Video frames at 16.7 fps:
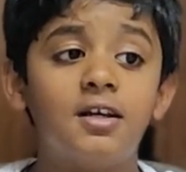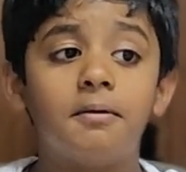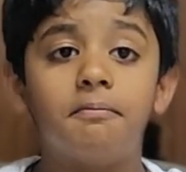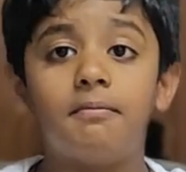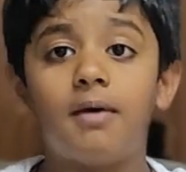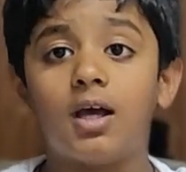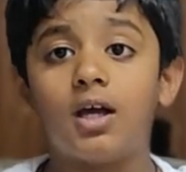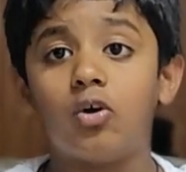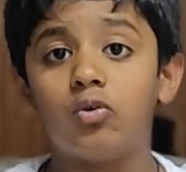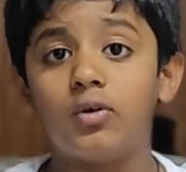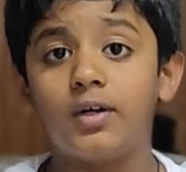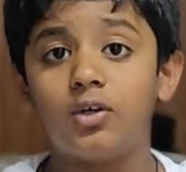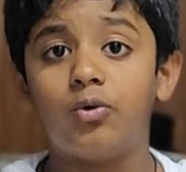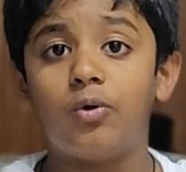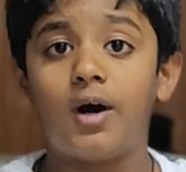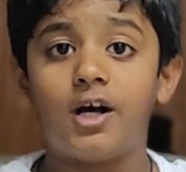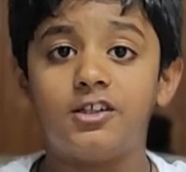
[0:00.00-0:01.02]
Mega
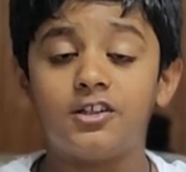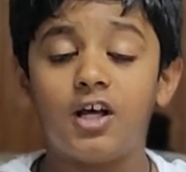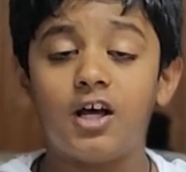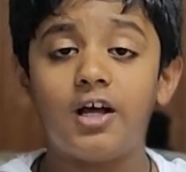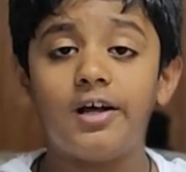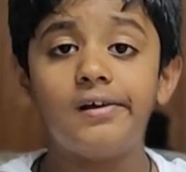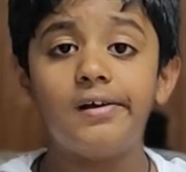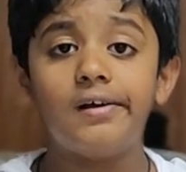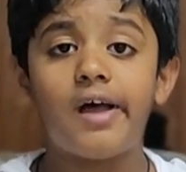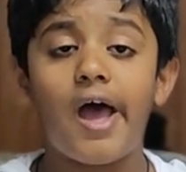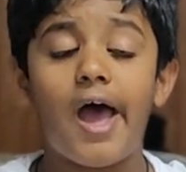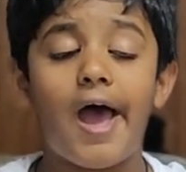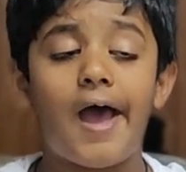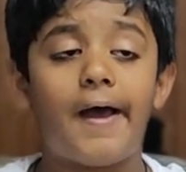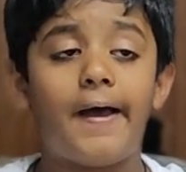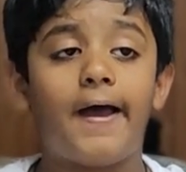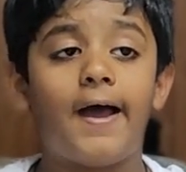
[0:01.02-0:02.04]
Rayquaza,
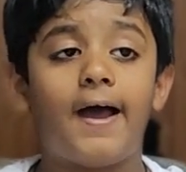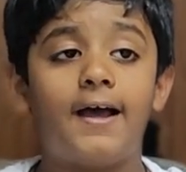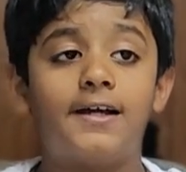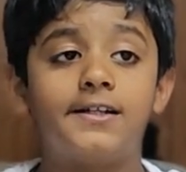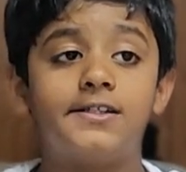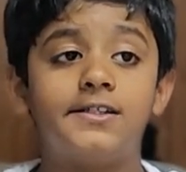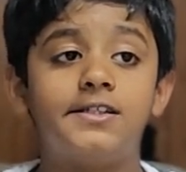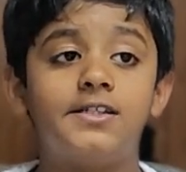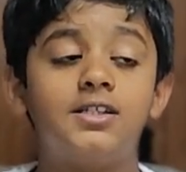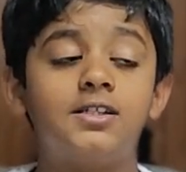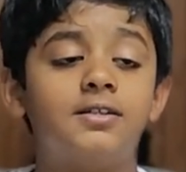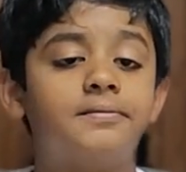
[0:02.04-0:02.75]
and